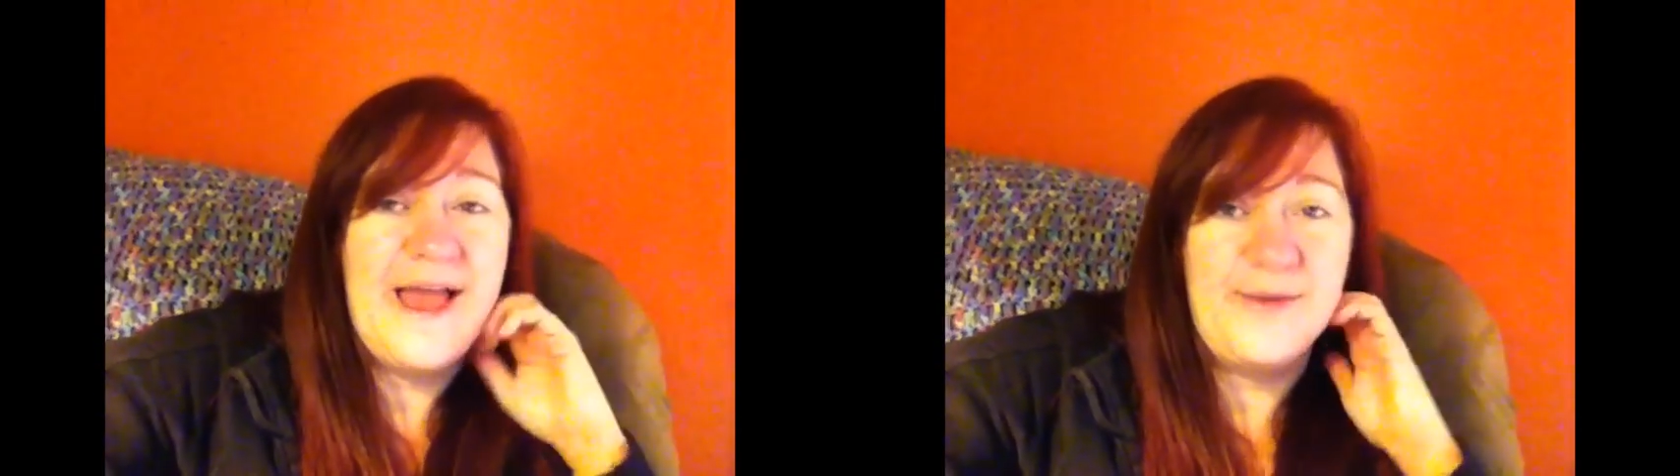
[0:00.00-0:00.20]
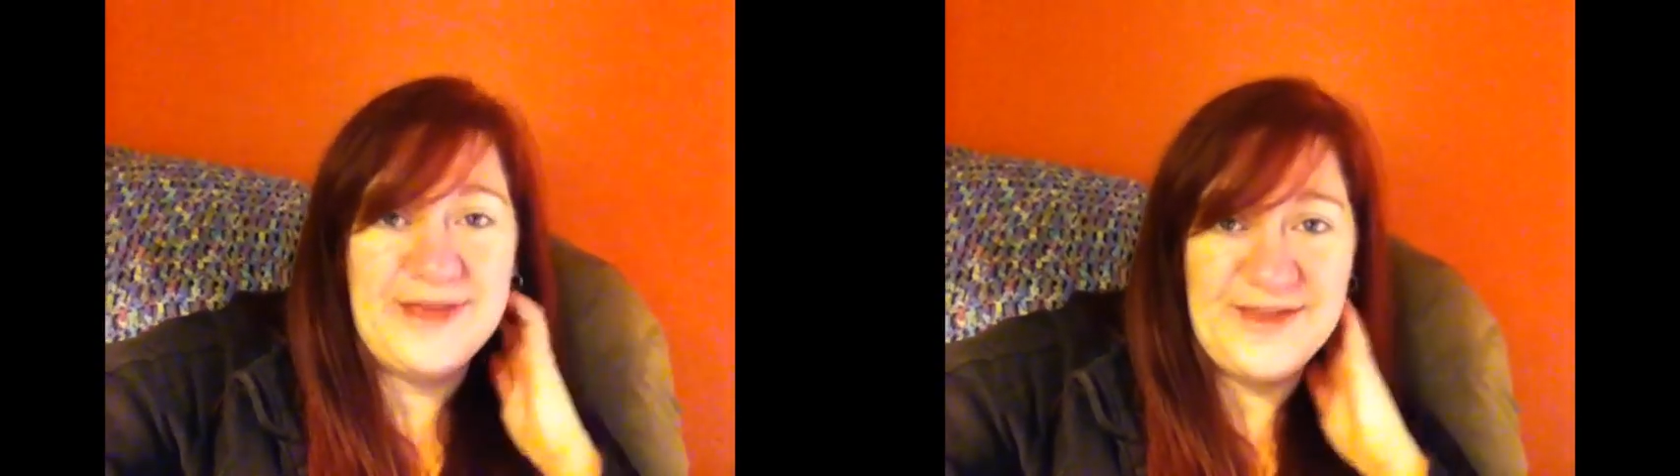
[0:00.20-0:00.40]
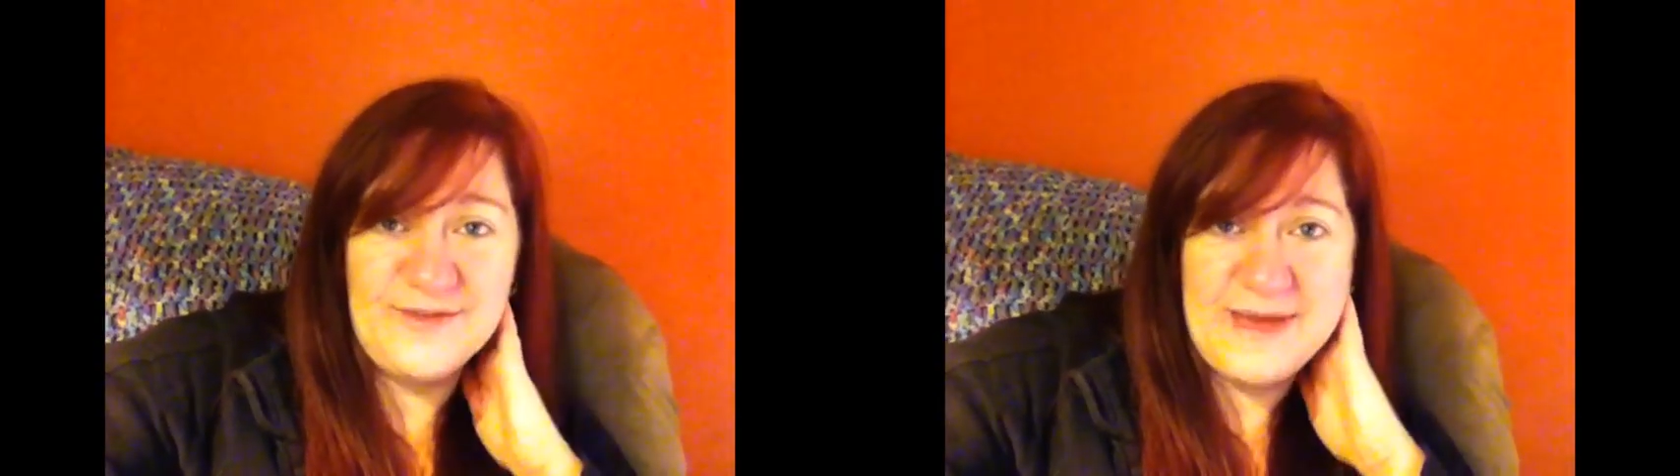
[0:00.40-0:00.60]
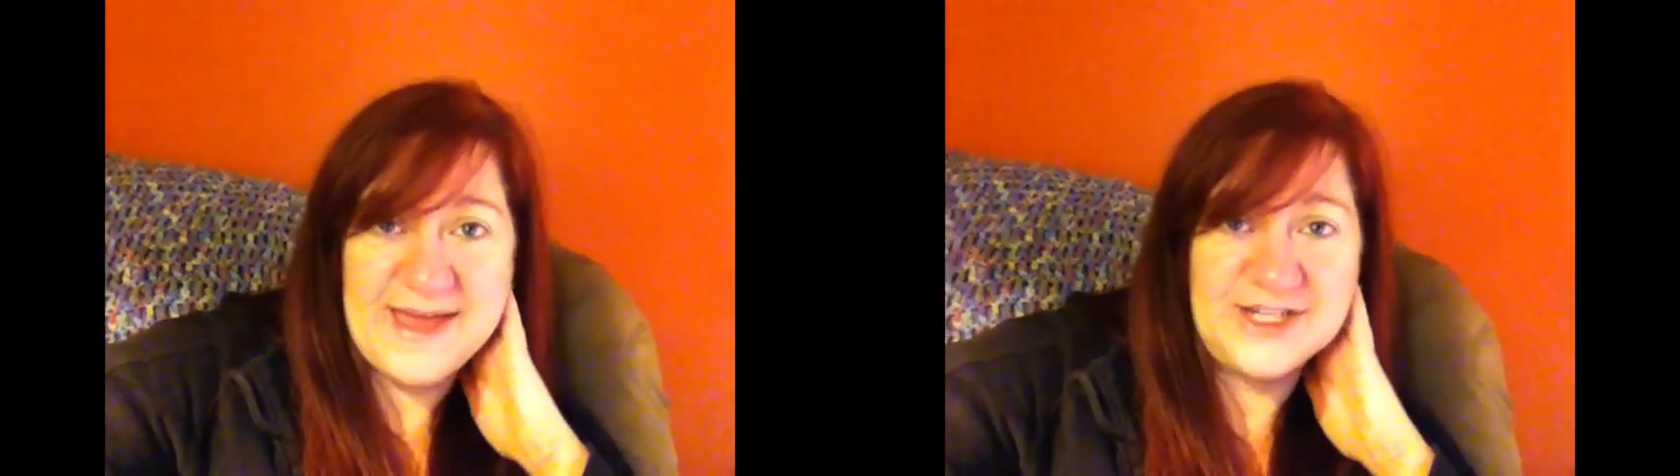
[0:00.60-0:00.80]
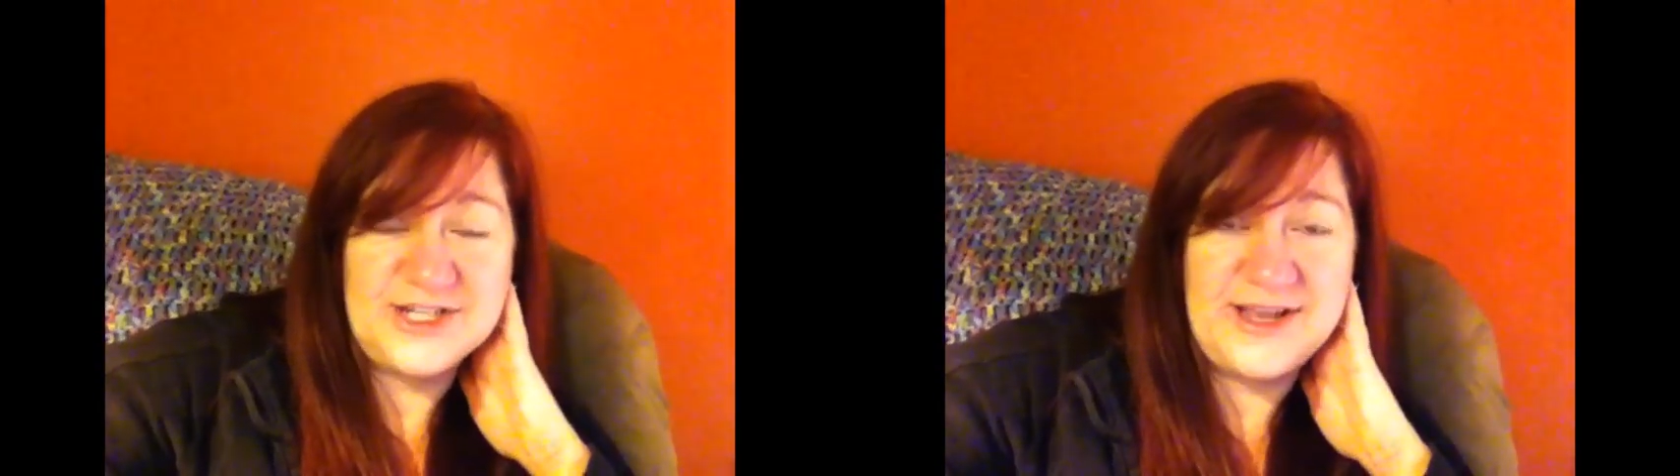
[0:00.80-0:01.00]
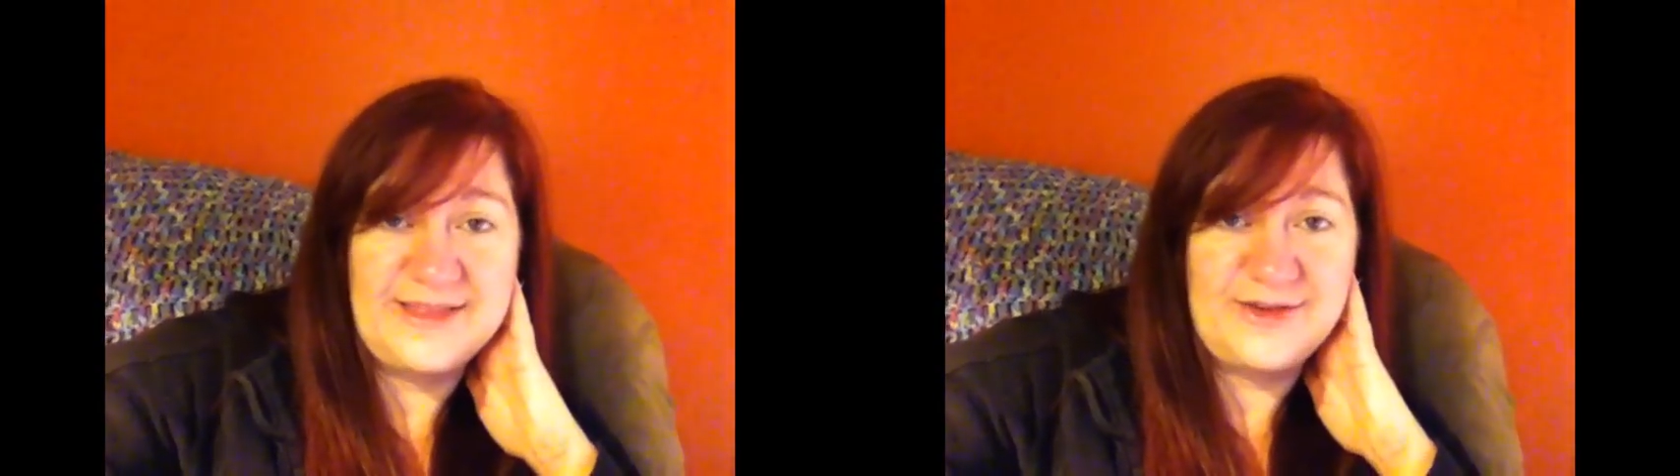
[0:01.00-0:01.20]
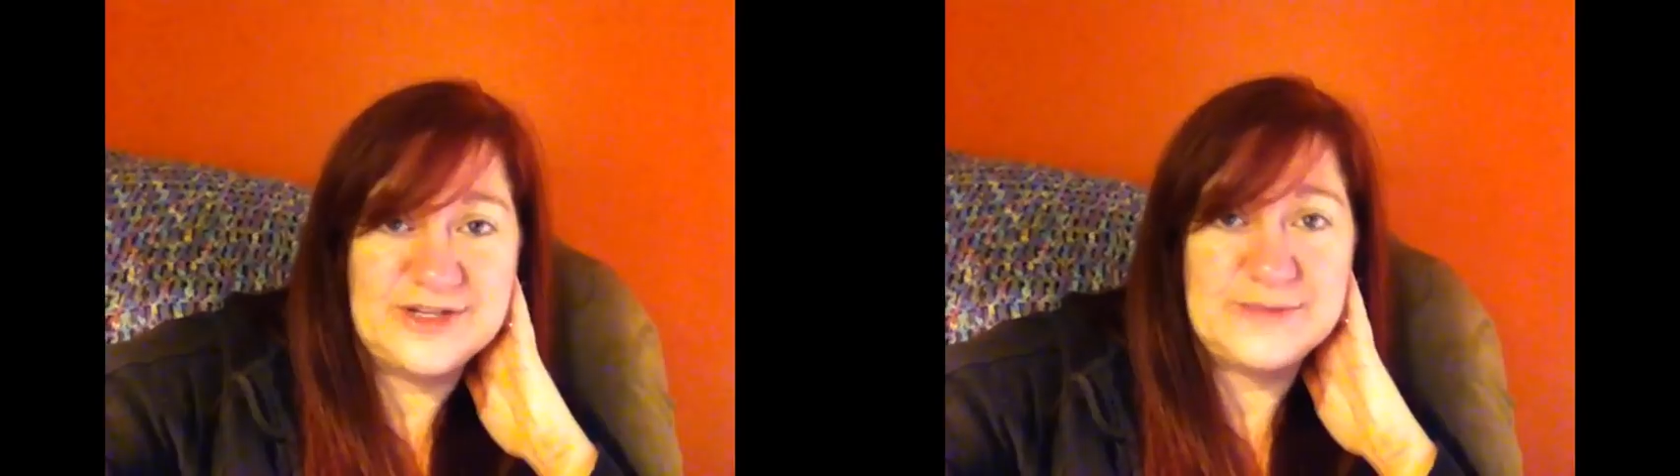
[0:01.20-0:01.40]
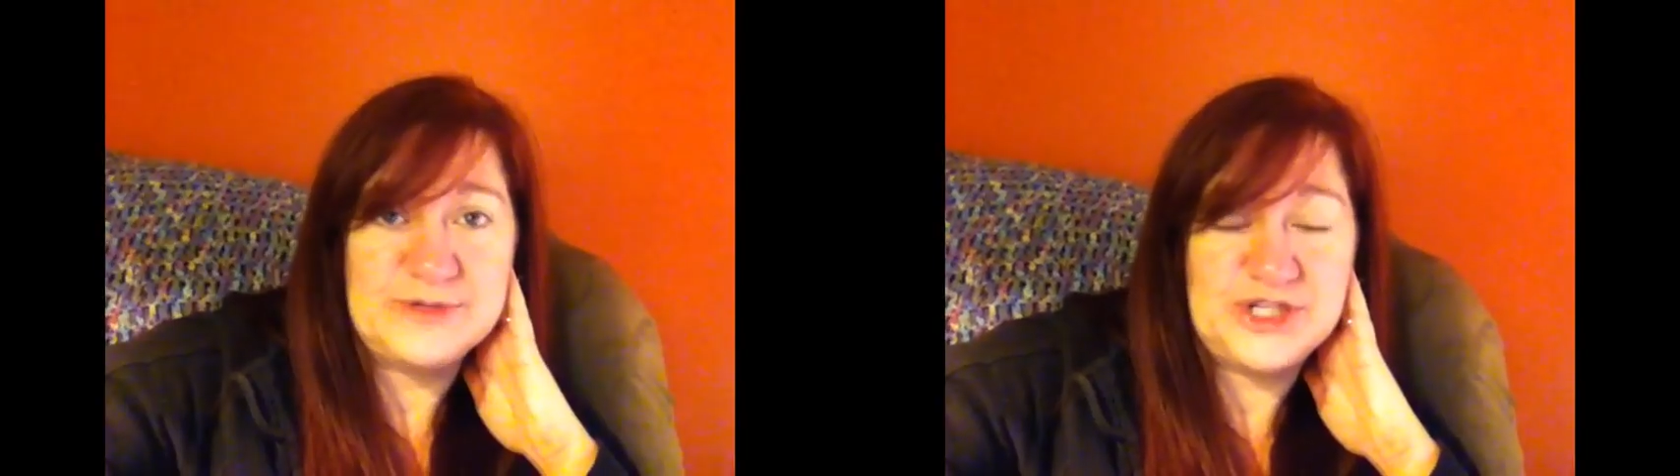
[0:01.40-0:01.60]
and we even managed to get the
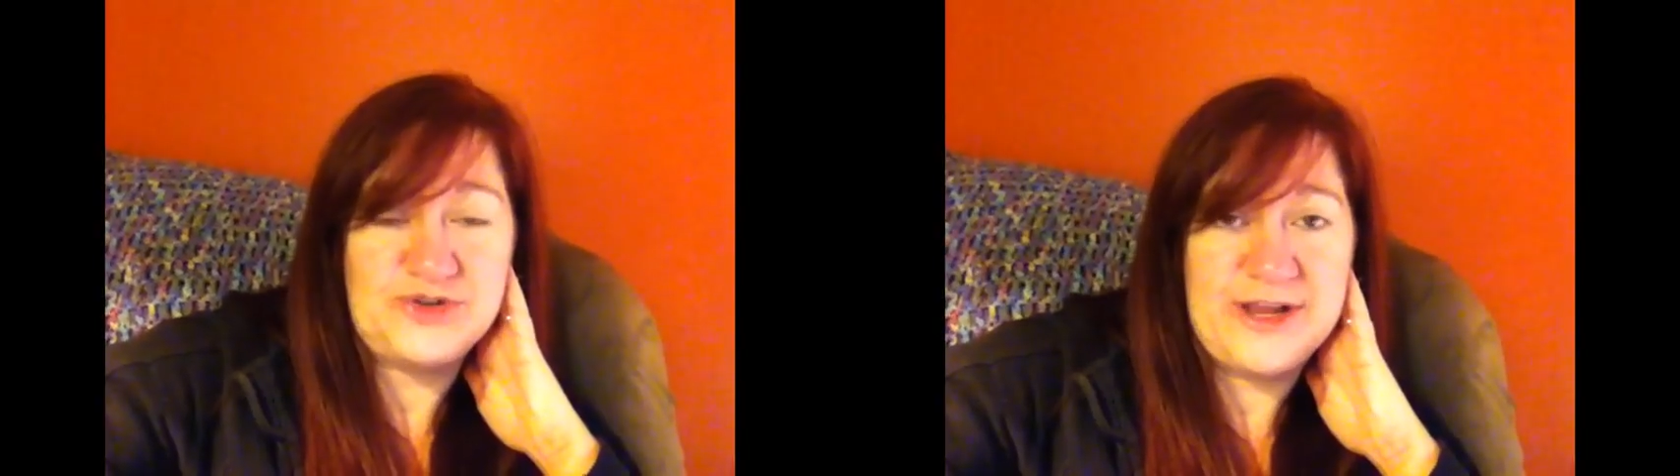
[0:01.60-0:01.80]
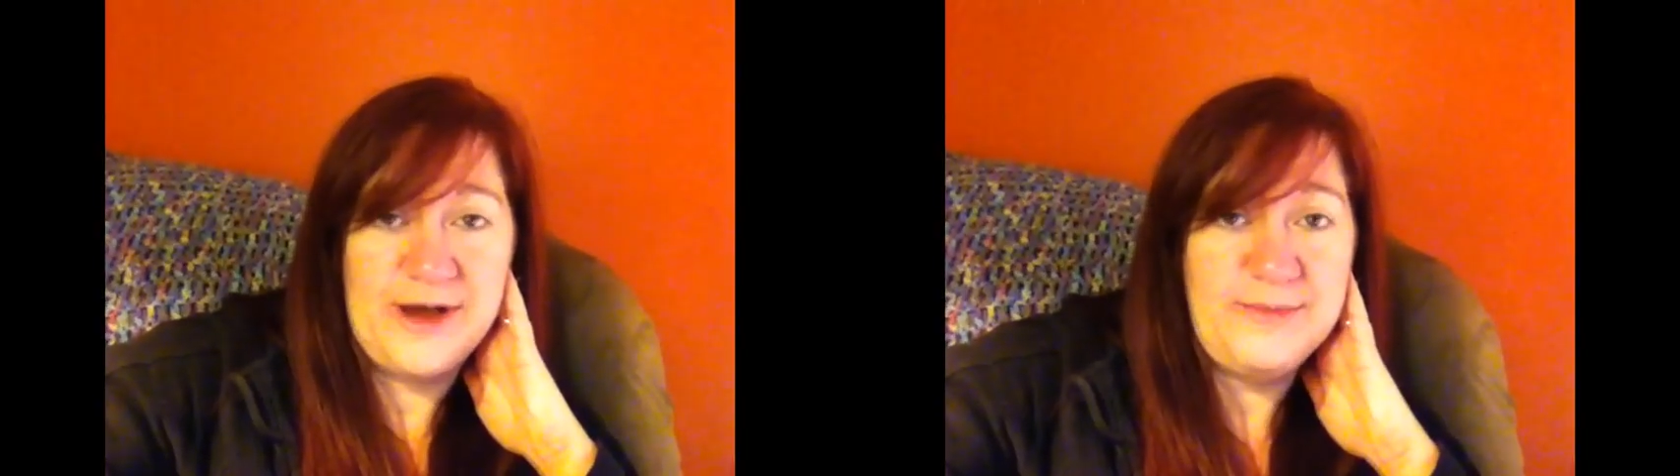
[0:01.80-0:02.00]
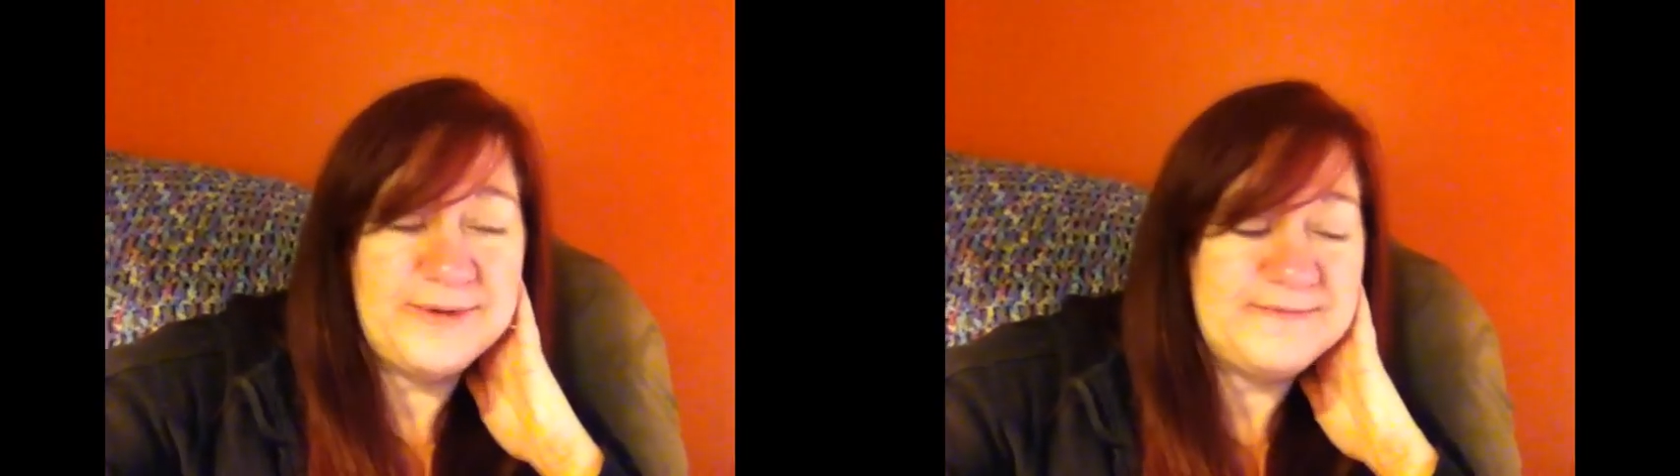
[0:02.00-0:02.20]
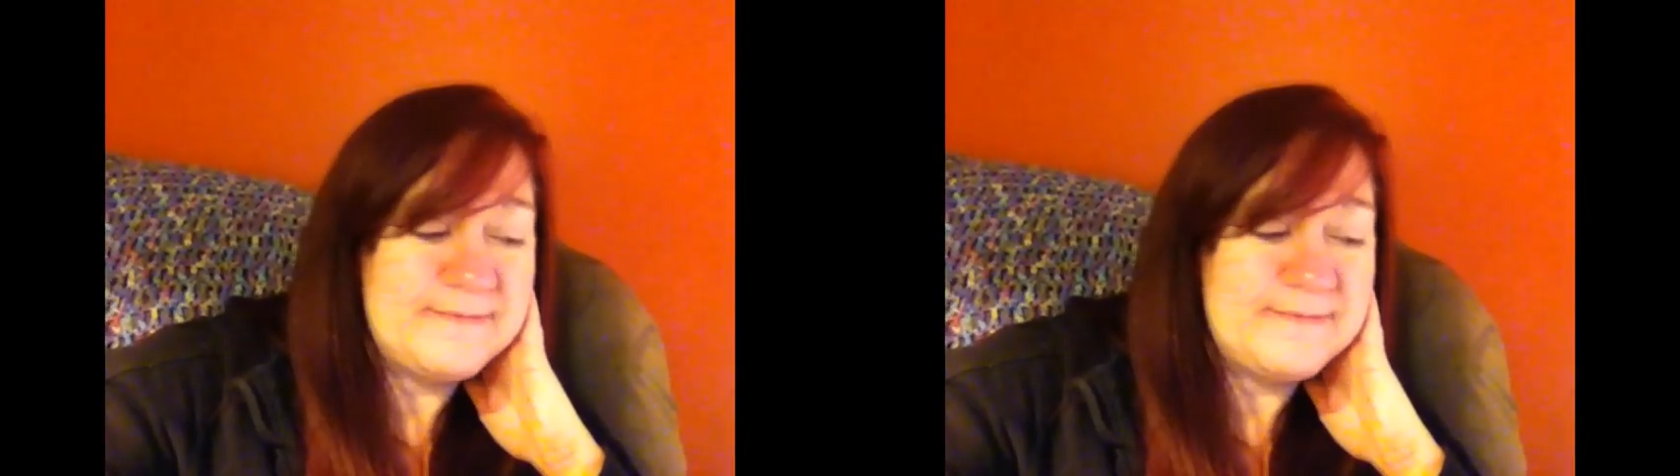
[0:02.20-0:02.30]
Christmas tree up.